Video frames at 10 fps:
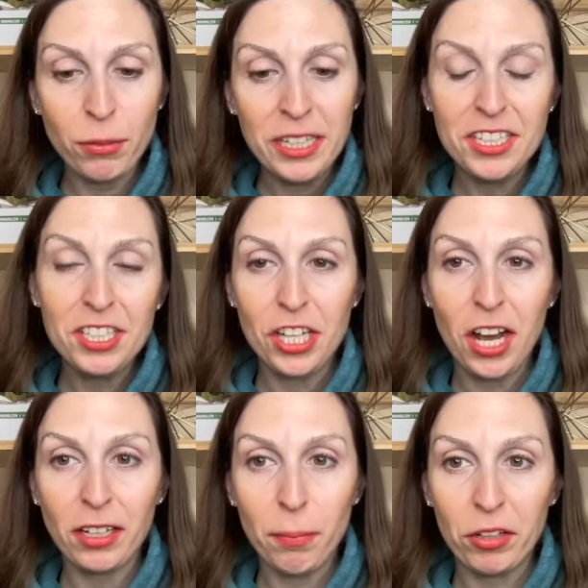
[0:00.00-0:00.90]
And we need to
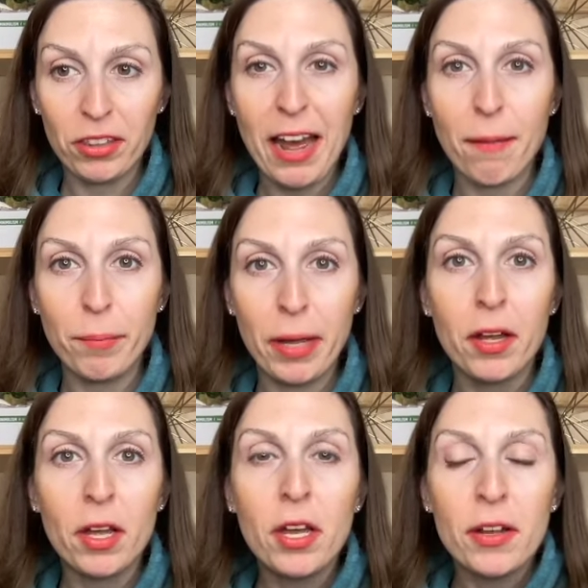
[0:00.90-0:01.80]
talk about that, but
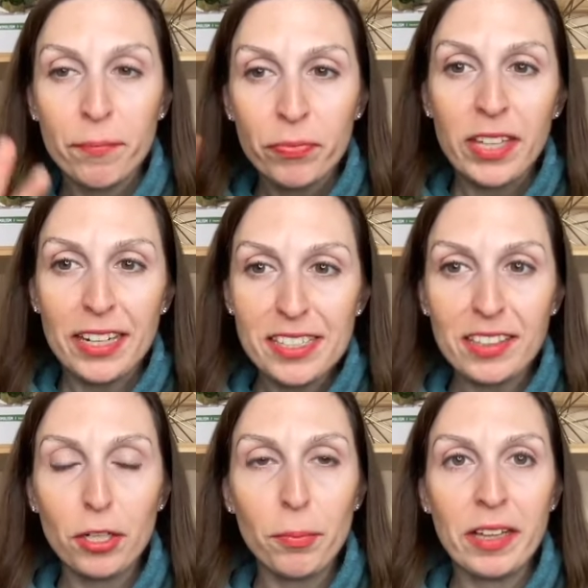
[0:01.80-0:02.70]
that's a
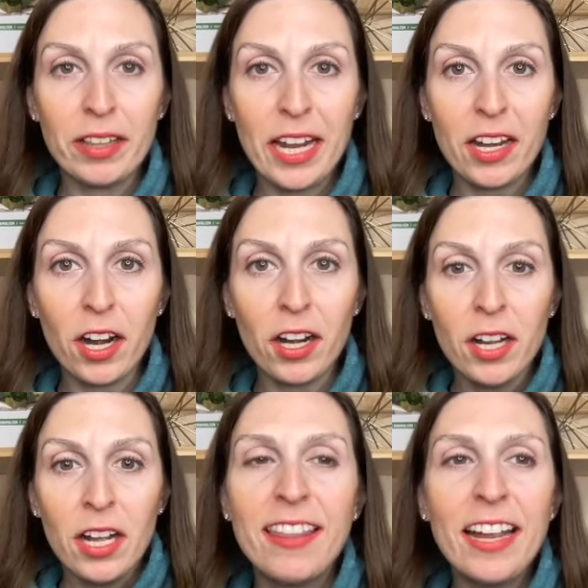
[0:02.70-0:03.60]
little bit later.
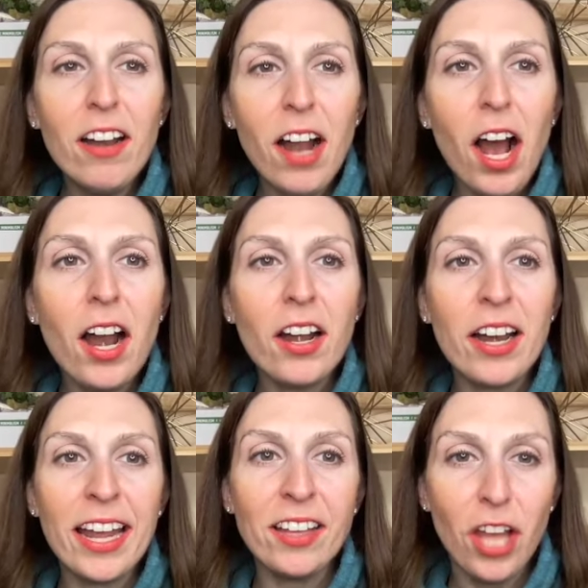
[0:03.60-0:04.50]
There
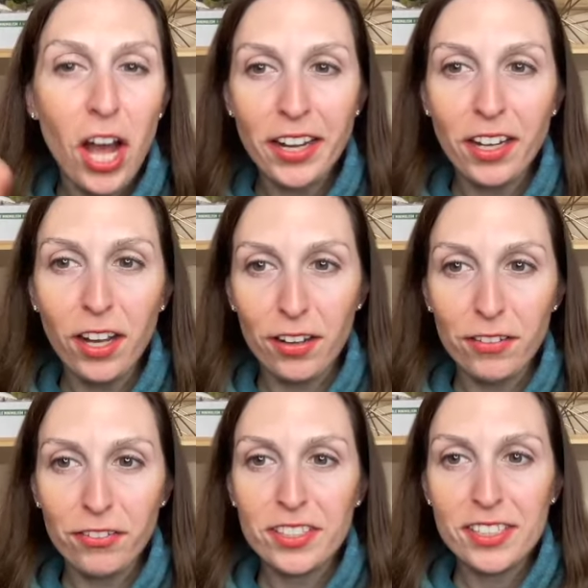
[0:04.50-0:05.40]
are a lot
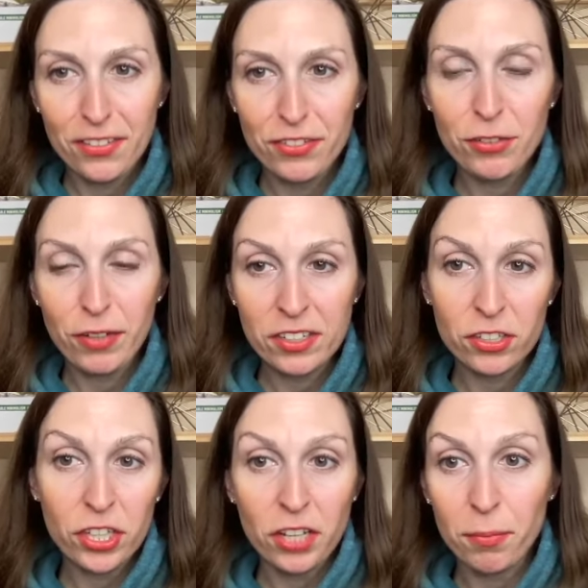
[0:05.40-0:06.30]
of safety
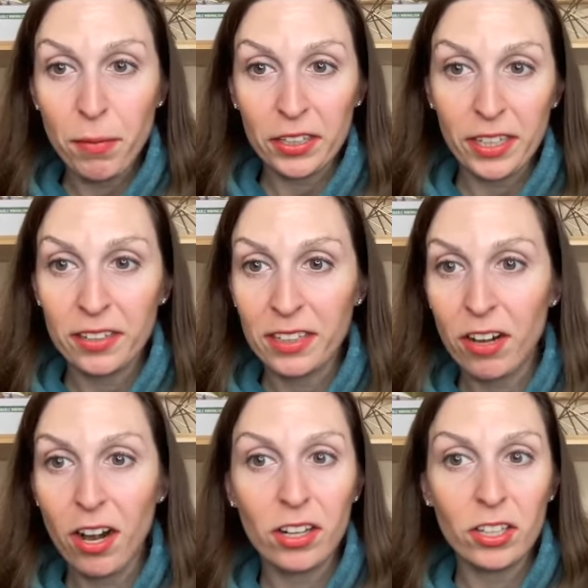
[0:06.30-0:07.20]
razors on the market.
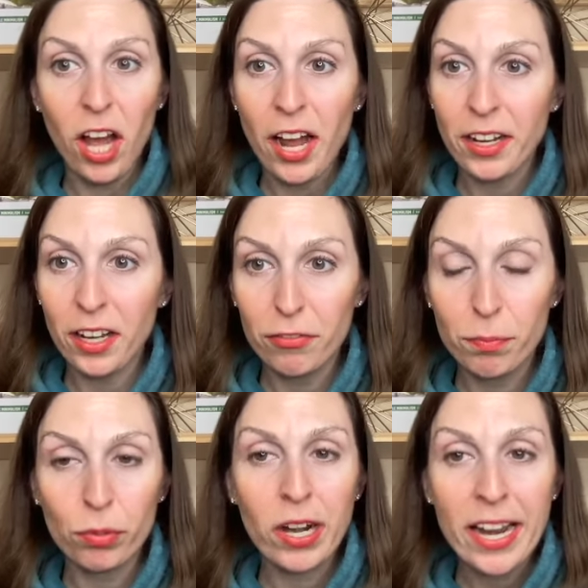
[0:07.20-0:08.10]
There are a lot of
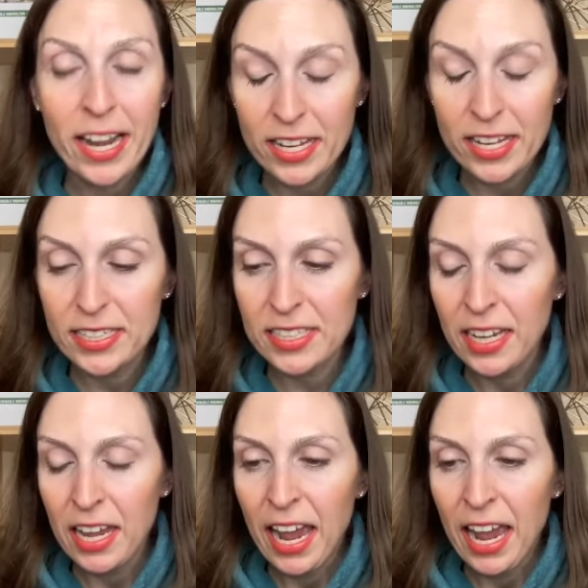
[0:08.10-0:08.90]
brands.